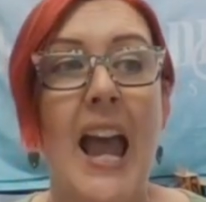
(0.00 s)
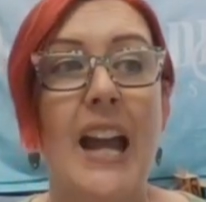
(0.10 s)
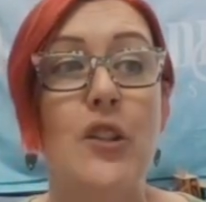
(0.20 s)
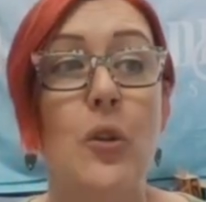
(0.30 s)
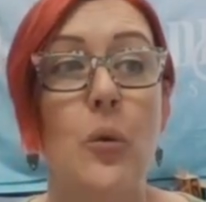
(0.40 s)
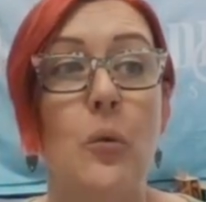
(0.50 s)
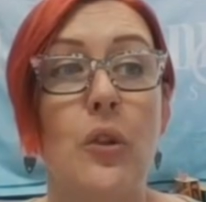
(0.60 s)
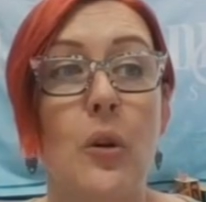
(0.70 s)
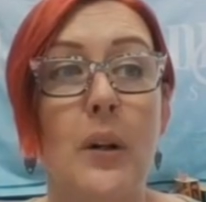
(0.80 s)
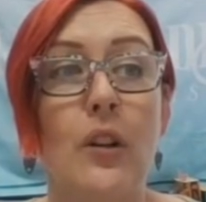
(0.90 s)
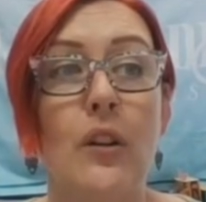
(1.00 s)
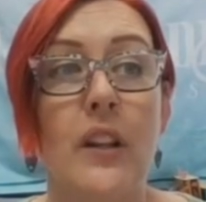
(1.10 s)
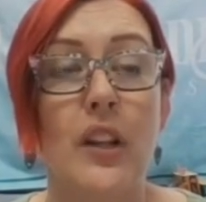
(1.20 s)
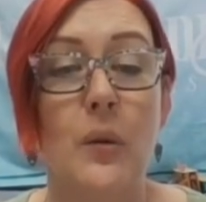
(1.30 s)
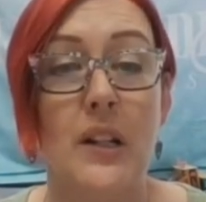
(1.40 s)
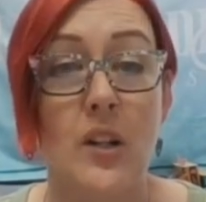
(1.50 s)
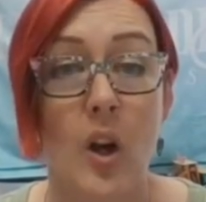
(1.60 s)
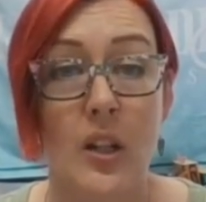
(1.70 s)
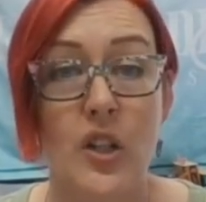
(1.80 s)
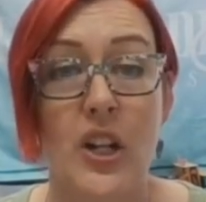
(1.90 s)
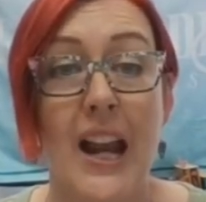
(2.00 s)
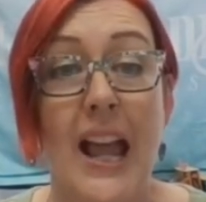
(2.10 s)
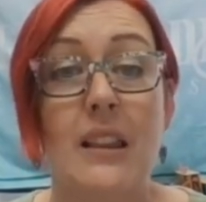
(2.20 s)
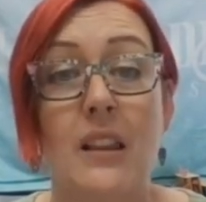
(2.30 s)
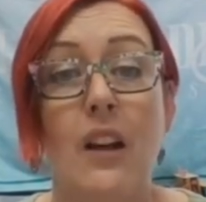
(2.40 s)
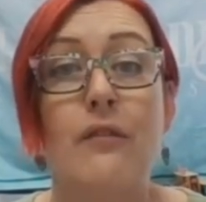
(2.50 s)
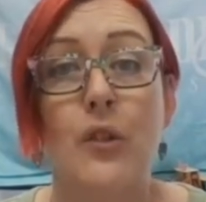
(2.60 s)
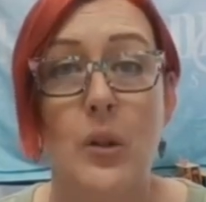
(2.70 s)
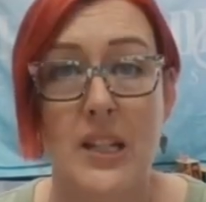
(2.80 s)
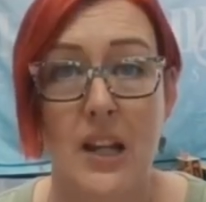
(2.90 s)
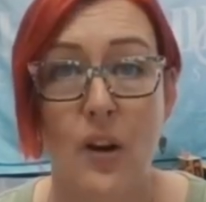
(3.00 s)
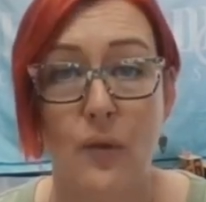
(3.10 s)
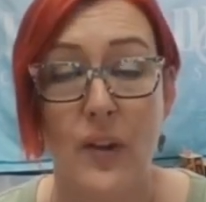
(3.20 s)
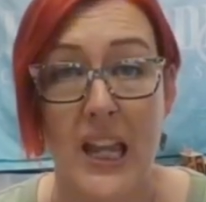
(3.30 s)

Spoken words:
And the quicker that you acknowledge it and love yourself